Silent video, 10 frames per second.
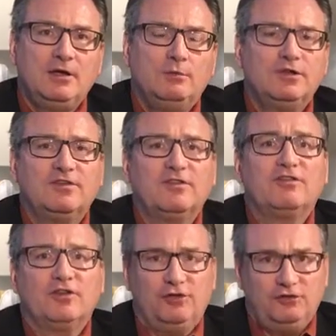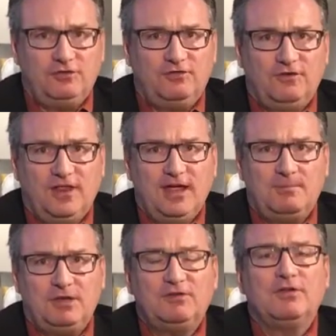What's the solution for
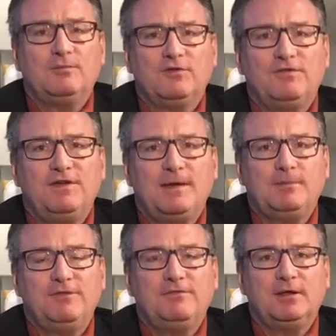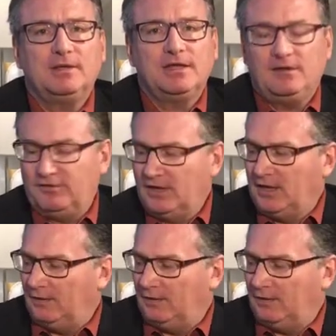them in terms of family friendliness?